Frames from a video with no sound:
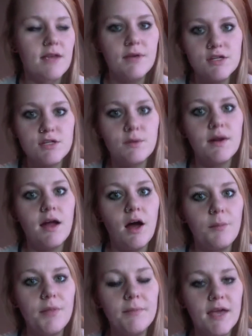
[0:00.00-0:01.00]
Because you want to
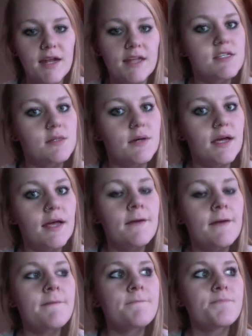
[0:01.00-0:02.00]
help them get into it.
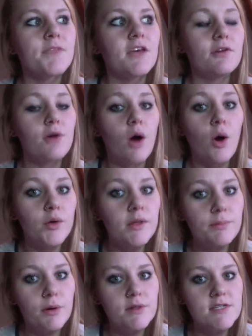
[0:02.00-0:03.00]
If you're only
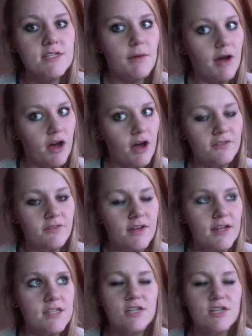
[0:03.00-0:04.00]
posting about health and
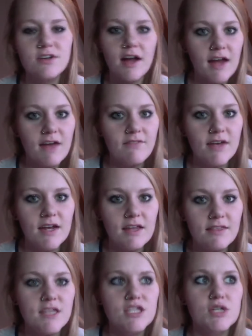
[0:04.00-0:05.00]
fitness, they're not going to have
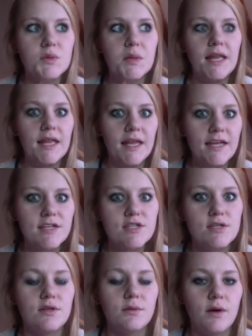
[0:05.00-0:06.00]
anything to relate to
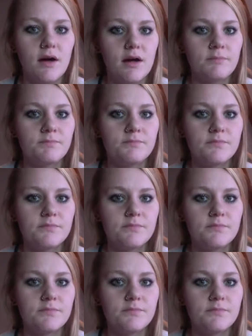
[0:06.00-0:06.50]
you on.